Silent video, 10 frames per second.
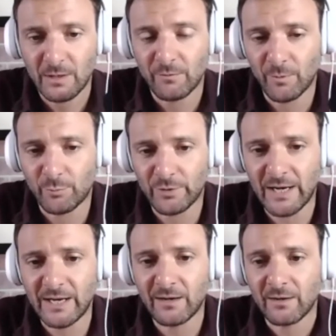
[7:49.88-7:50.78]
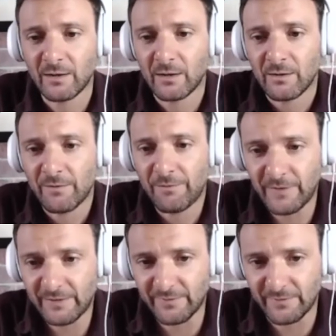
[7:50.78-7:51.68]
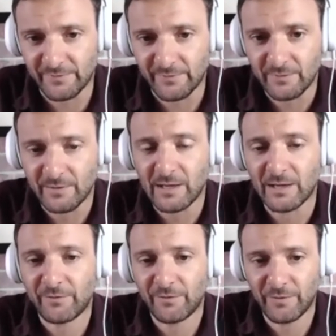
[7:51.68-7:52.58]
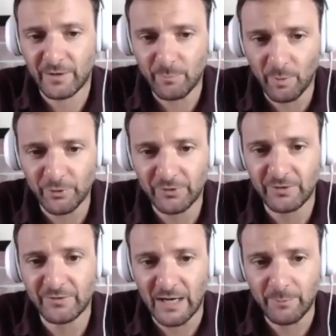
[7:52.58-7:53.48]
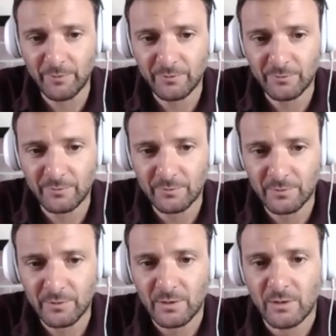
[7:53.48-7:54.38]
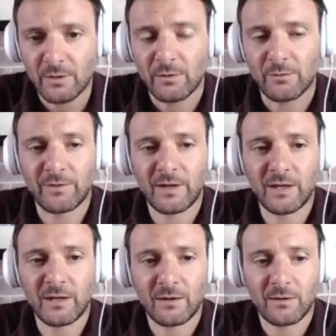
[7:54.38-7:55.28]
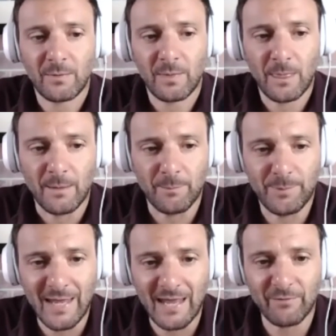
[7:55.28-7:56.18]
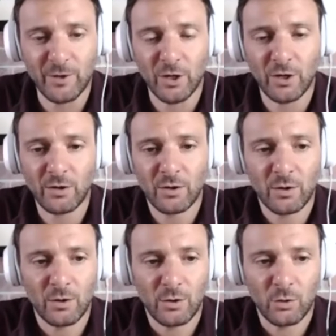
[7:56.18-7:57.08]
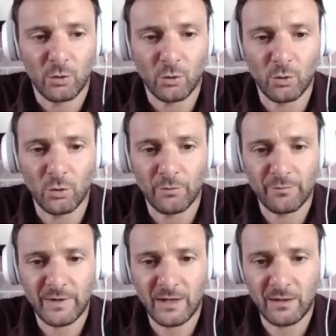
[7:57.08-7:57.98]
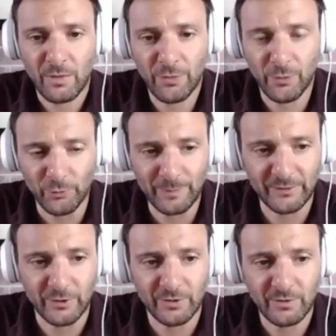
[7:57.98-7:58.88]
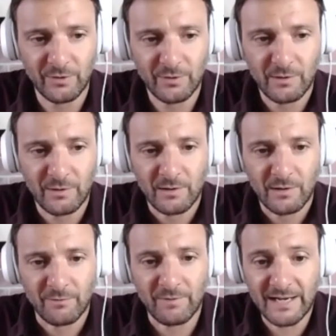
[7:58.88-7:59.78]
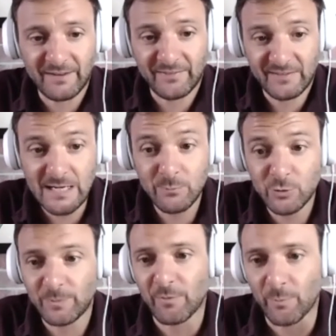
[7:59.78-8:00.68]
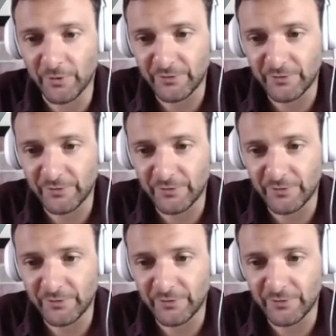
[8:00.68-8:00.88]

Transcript: The brain fixes at this very moment in time the behavior or the thought pattern that is deemed to be the most